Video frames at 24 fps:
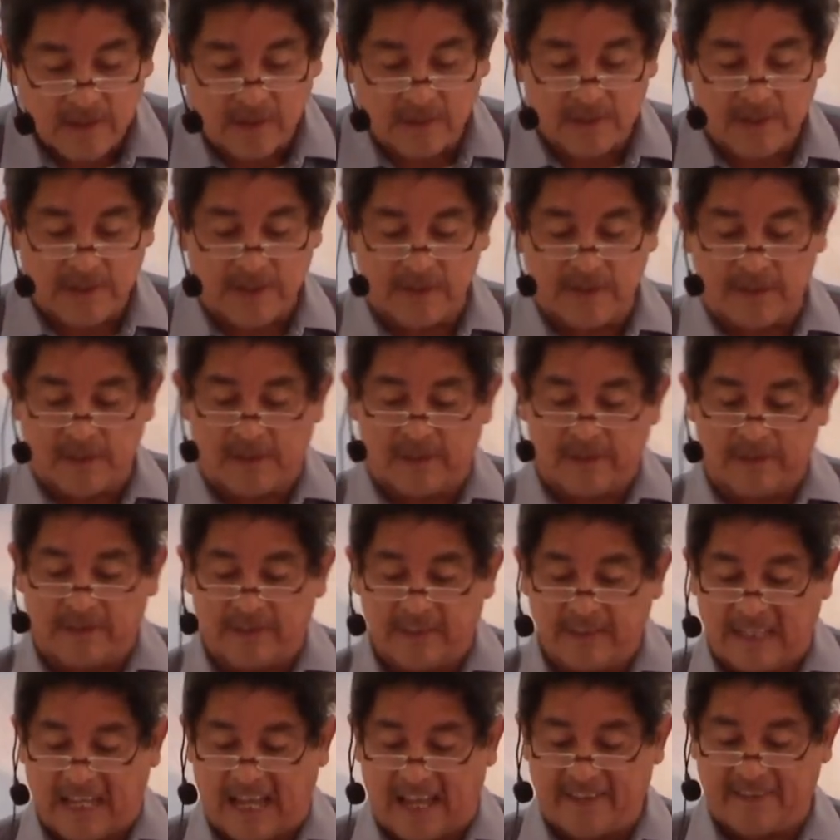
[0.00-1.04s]

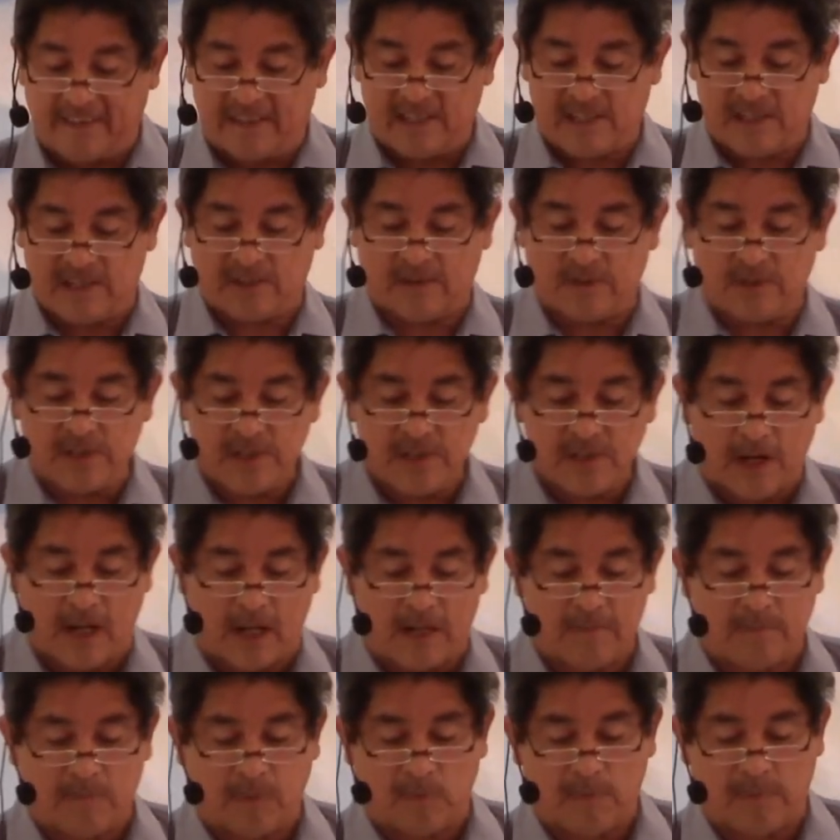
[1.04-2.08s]
considered that the street
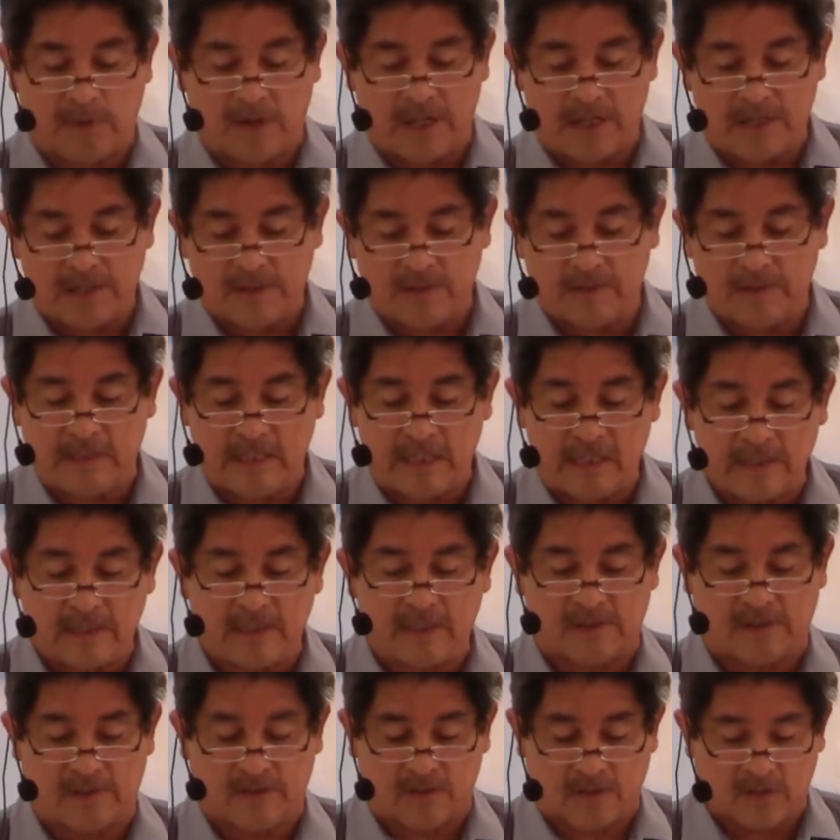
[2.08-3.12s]
child population is
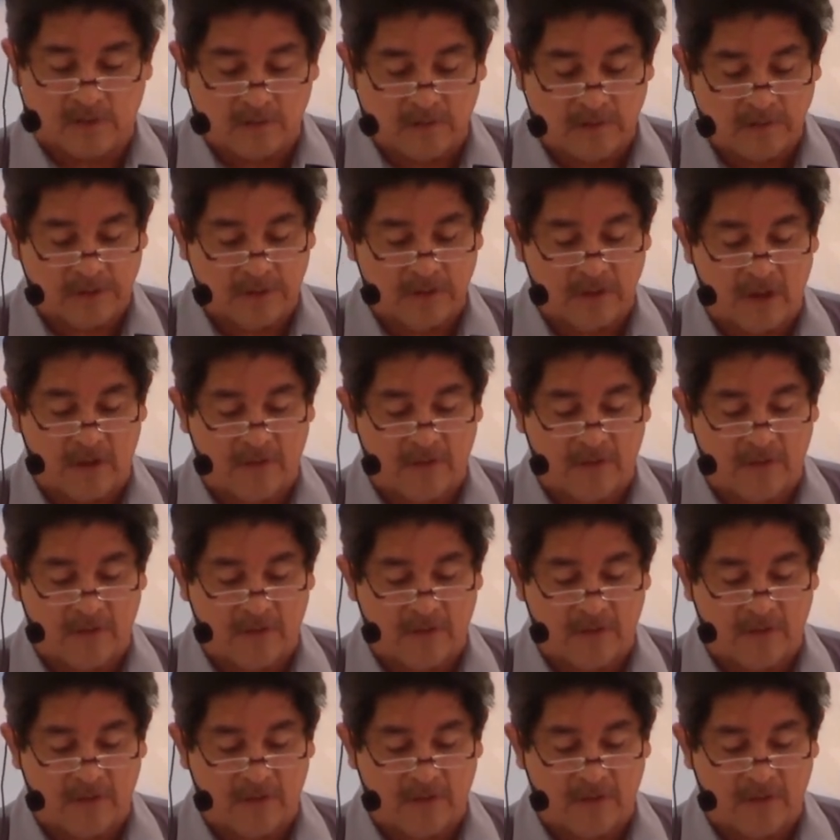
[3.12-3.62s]
the result